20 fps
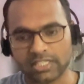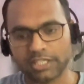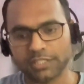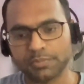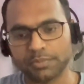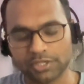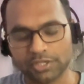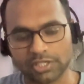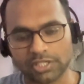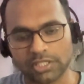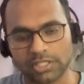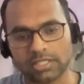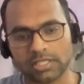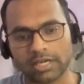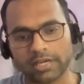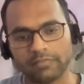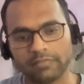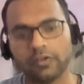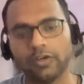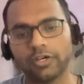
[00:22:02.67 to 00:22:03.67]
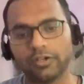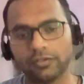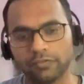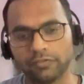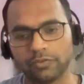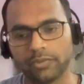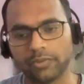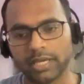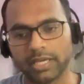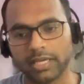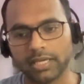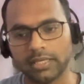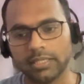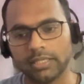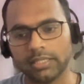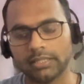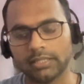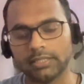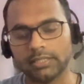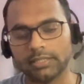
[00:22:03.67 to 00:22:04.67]
responses I've gotten for my
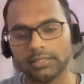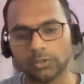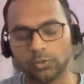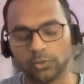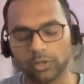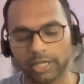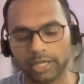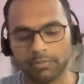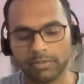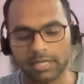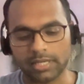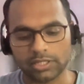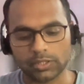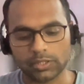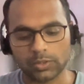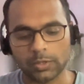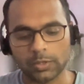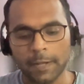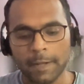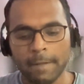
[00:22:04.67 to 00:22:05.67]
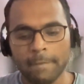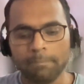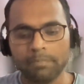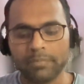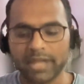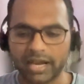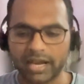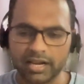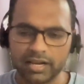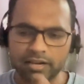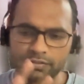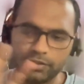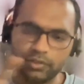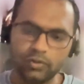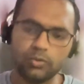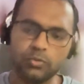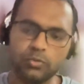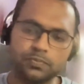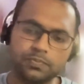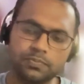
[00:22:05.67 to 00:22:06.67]
cold email. So there are a
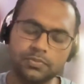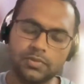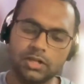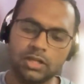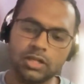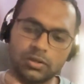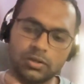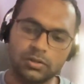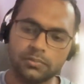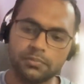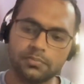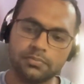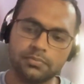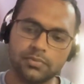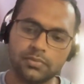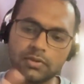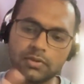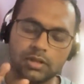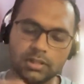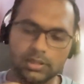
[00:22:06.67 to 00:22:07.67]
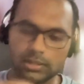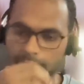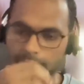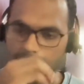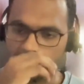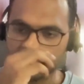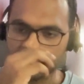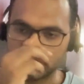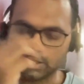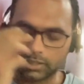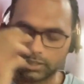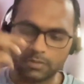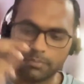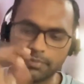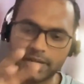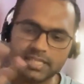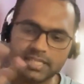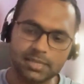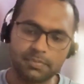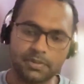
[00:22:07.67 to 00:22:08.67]
few, you know, certain
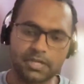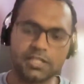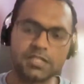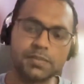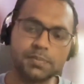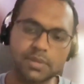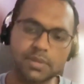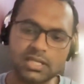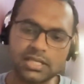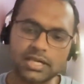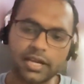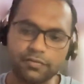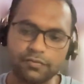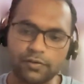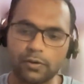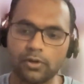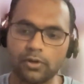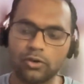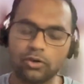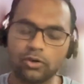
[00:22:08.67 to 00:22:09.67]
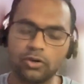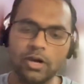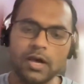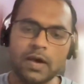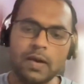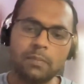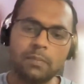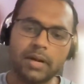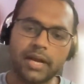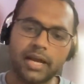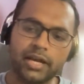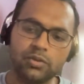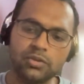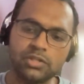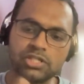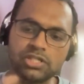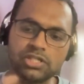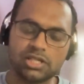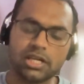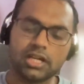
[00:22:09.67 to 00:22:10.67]
basic principles that I follow, but I don't
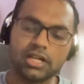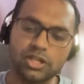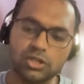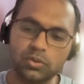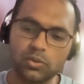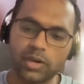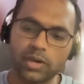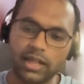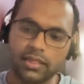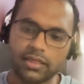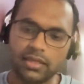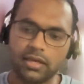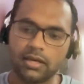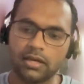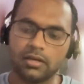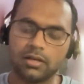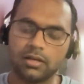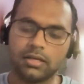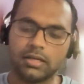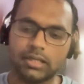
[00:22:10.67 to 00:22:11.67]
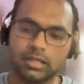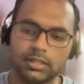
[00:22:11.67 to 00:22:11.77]
stick to anything.